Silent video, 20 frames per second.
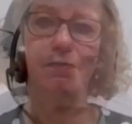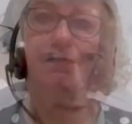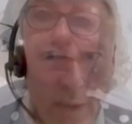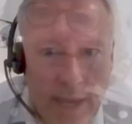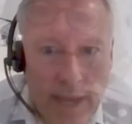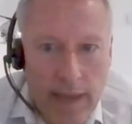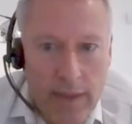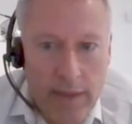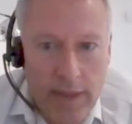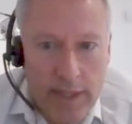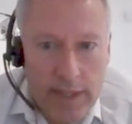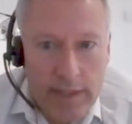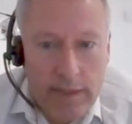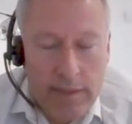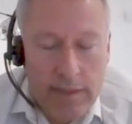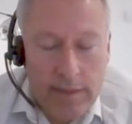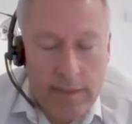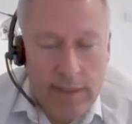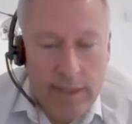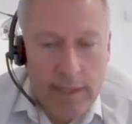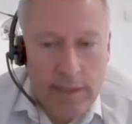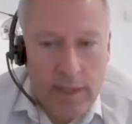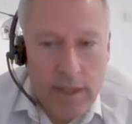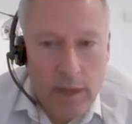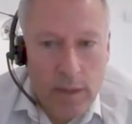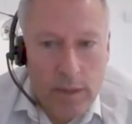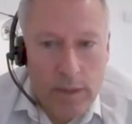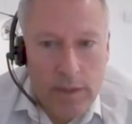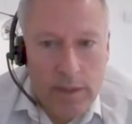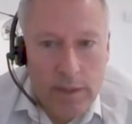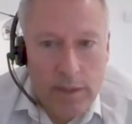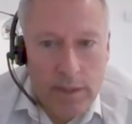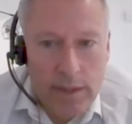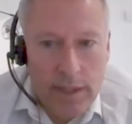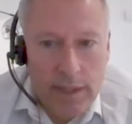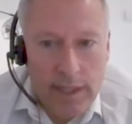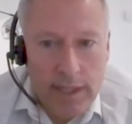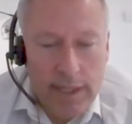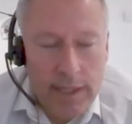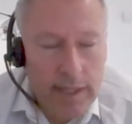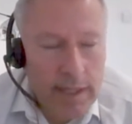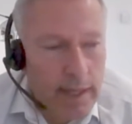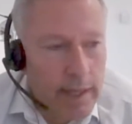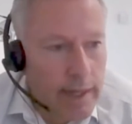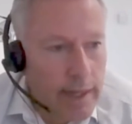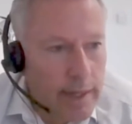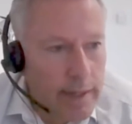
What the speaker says: So again, this goes to the